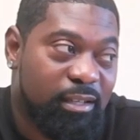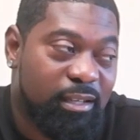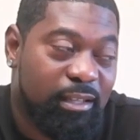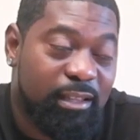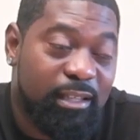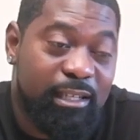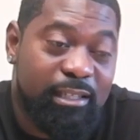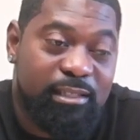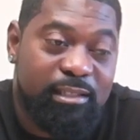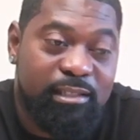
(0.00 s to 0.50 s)

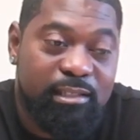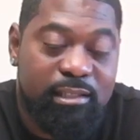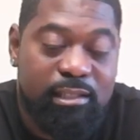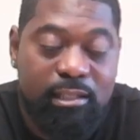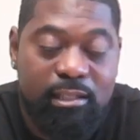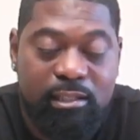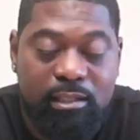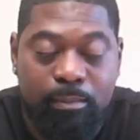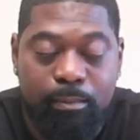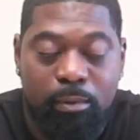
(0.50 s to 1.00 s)
less than
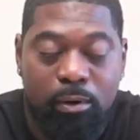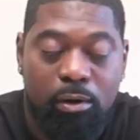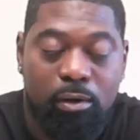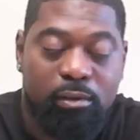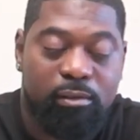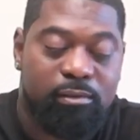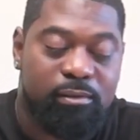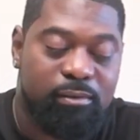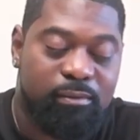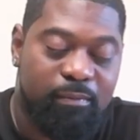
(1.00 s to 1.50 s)
60
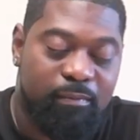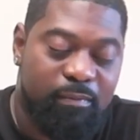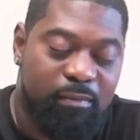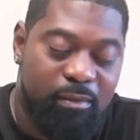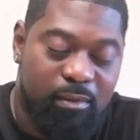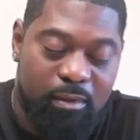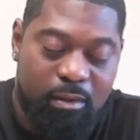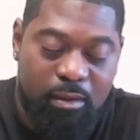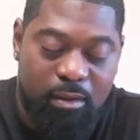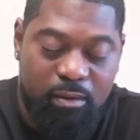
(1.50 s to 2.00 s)
bucks
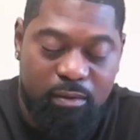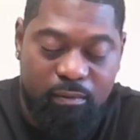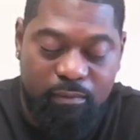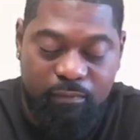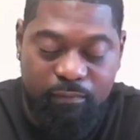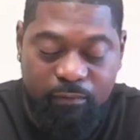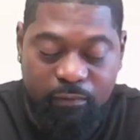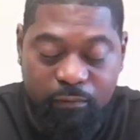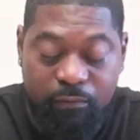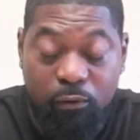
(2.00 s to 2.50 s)

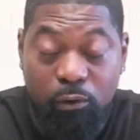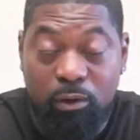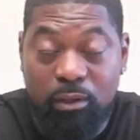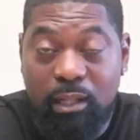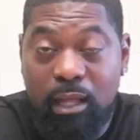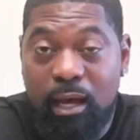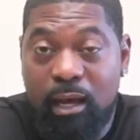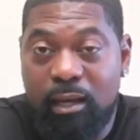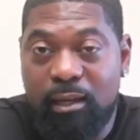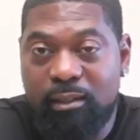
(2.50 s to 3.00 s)
for
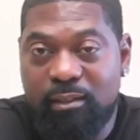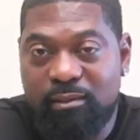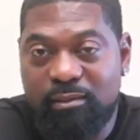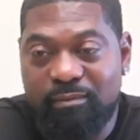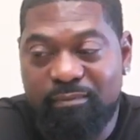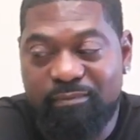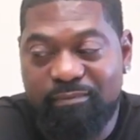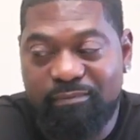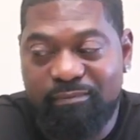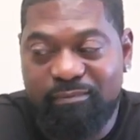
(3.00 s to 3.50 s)
49ers.
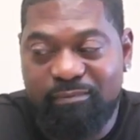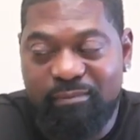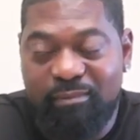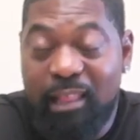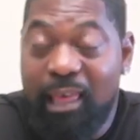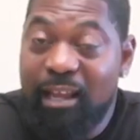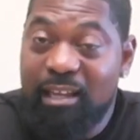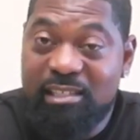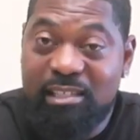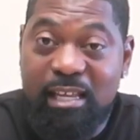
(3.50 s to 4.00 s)

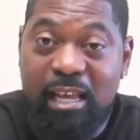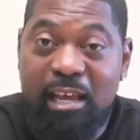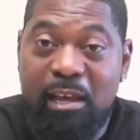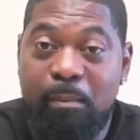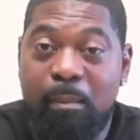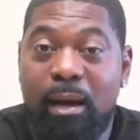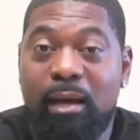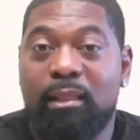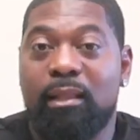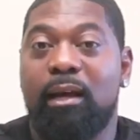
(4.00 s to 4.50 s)
They can
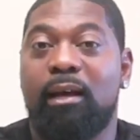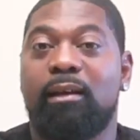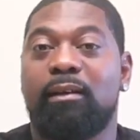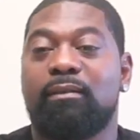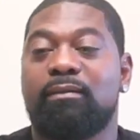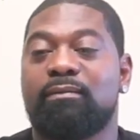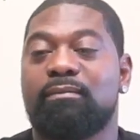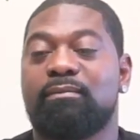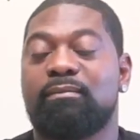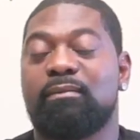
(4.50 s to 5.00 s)
save my life.
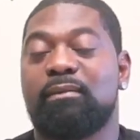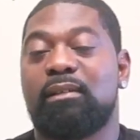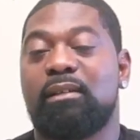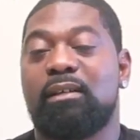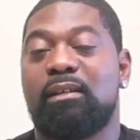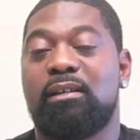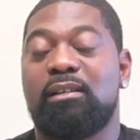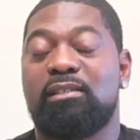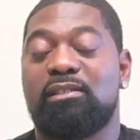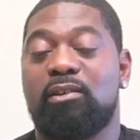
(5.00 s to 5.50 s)

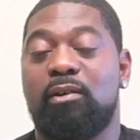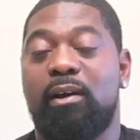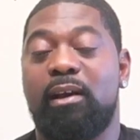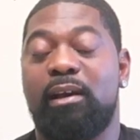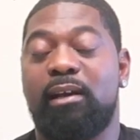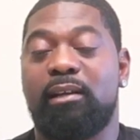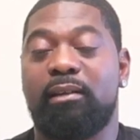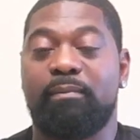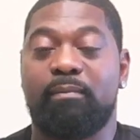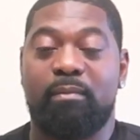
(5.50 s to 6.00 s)
So,
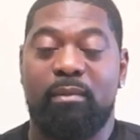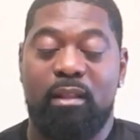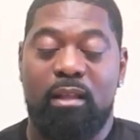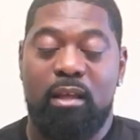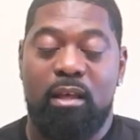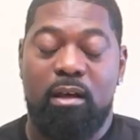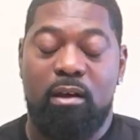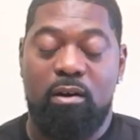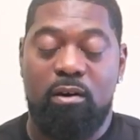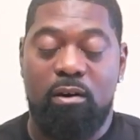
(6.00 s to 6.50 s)
hey,
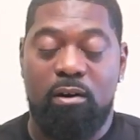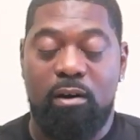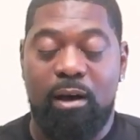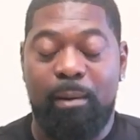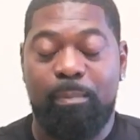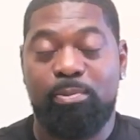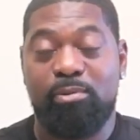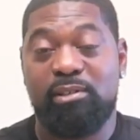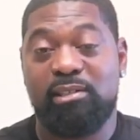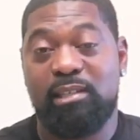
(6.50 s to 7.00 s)

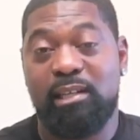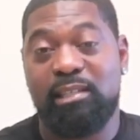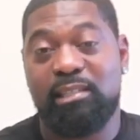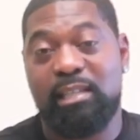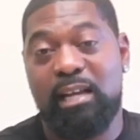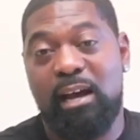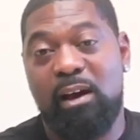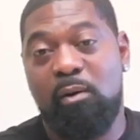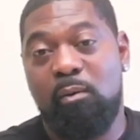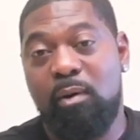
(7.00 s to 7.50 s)
I appreciate
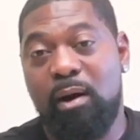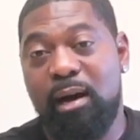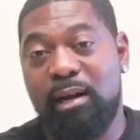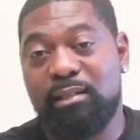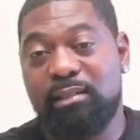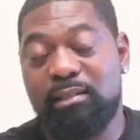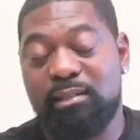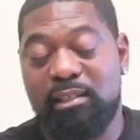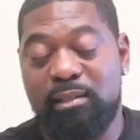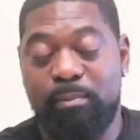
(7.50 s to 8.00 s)
y'all
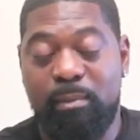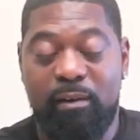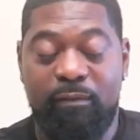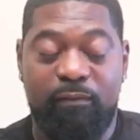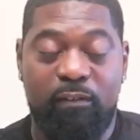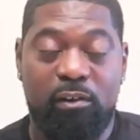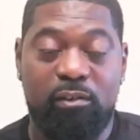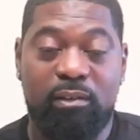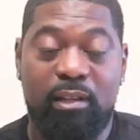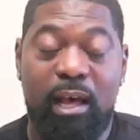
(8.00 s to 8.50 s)
watching. This is my
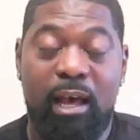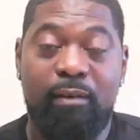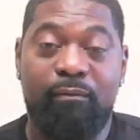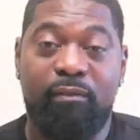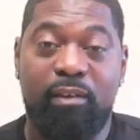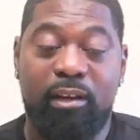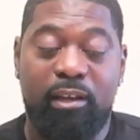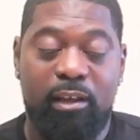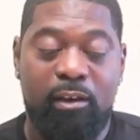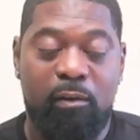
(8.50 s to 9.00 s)
first night
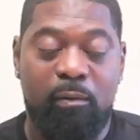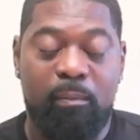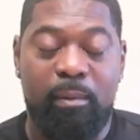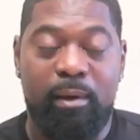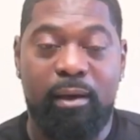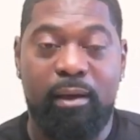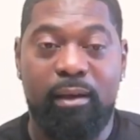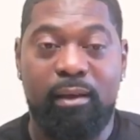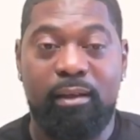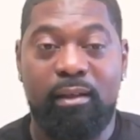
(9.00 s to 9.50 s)
video,
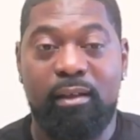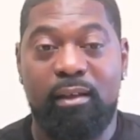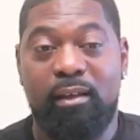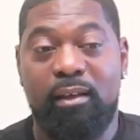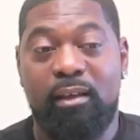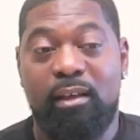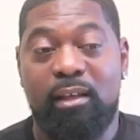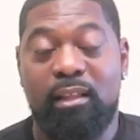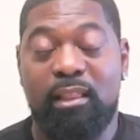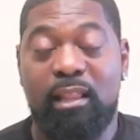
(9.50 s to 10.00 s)
man.
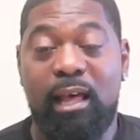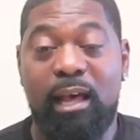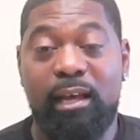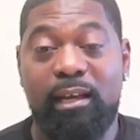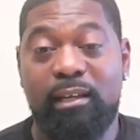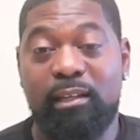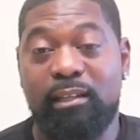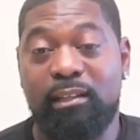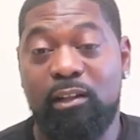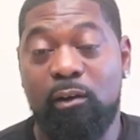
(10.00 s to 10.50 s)

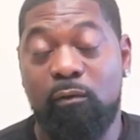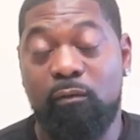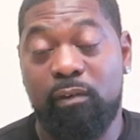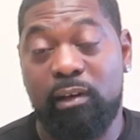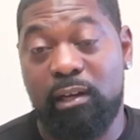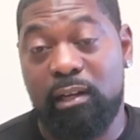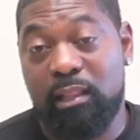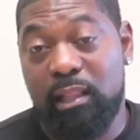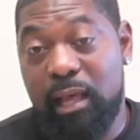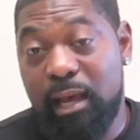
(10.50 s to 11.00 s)
Like, don't
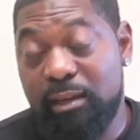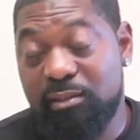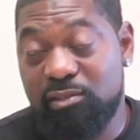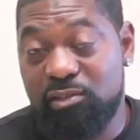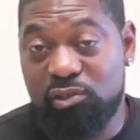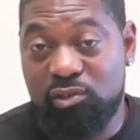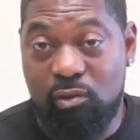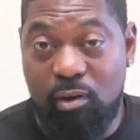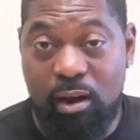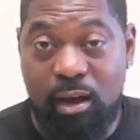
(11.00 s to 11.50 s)
forget to like,
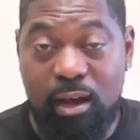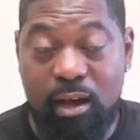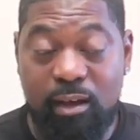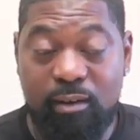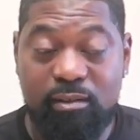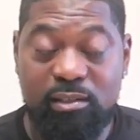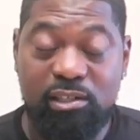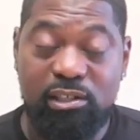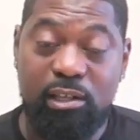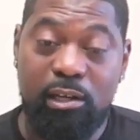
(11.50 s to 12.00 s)

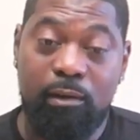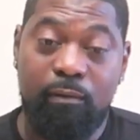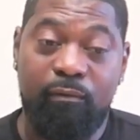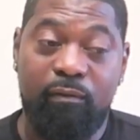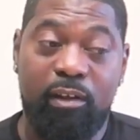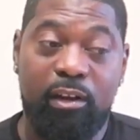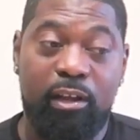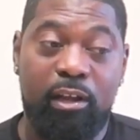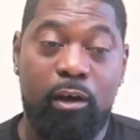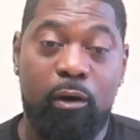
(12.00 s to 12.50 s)
subscribe, share the
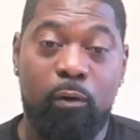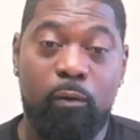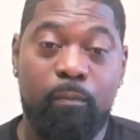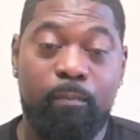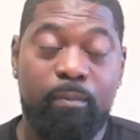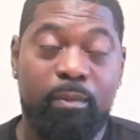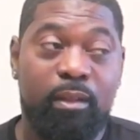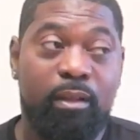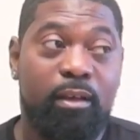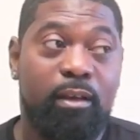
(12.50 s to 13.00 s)

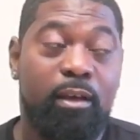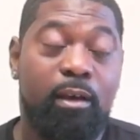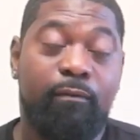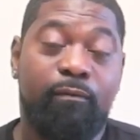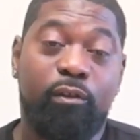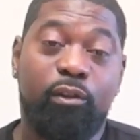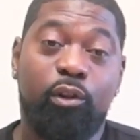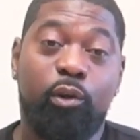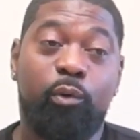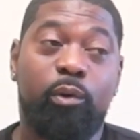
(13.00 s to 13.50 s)
video.
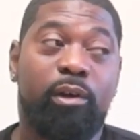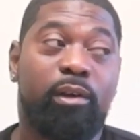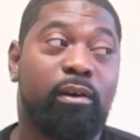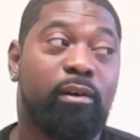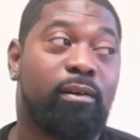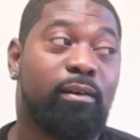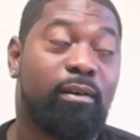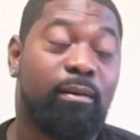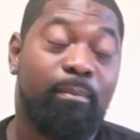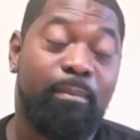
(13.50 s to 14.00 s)
If you're new
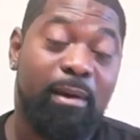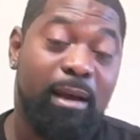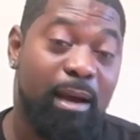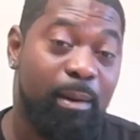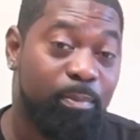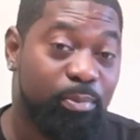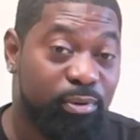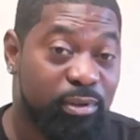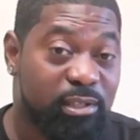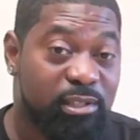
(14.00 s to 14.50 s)
here, man,
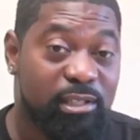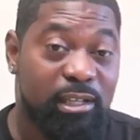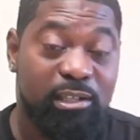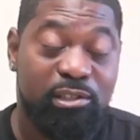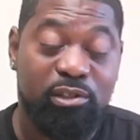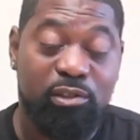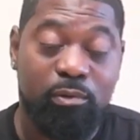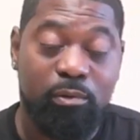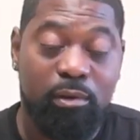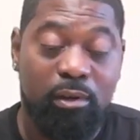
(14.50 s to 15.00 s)
I
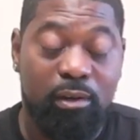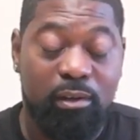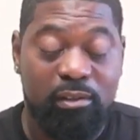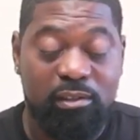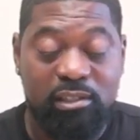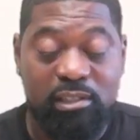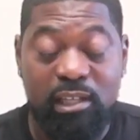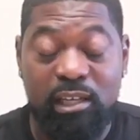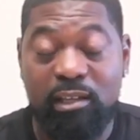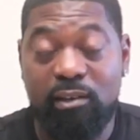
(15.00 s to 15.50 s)
appreciate you
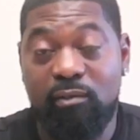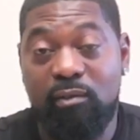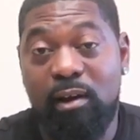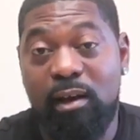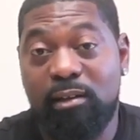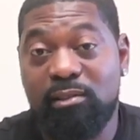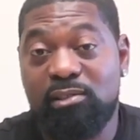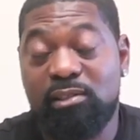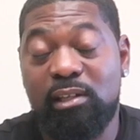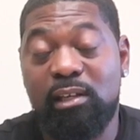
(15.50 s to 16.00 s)
sticking
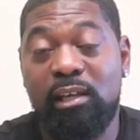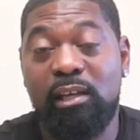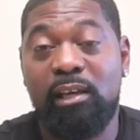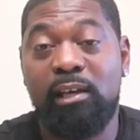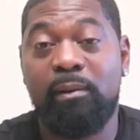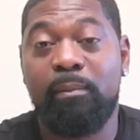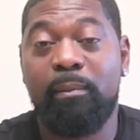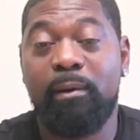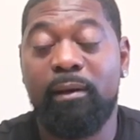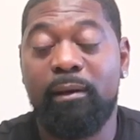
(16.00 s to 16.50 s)
around to the
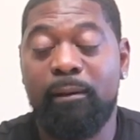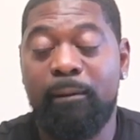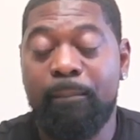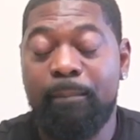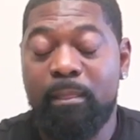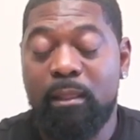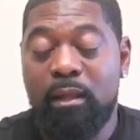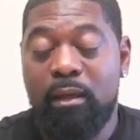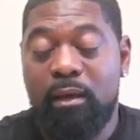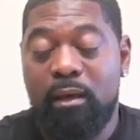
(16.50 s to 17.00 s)
end, man.
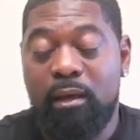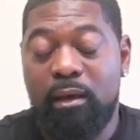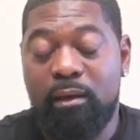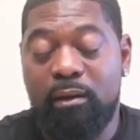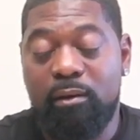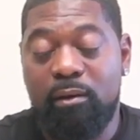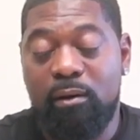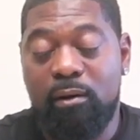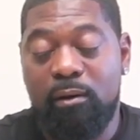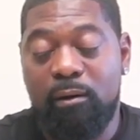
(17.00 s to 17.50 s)

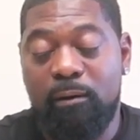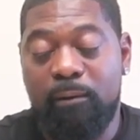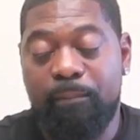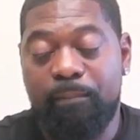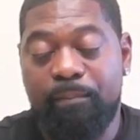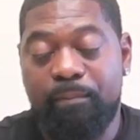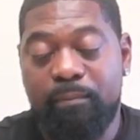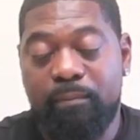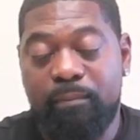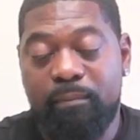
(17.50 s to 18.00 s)

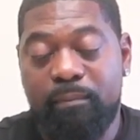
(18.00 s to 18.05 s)
And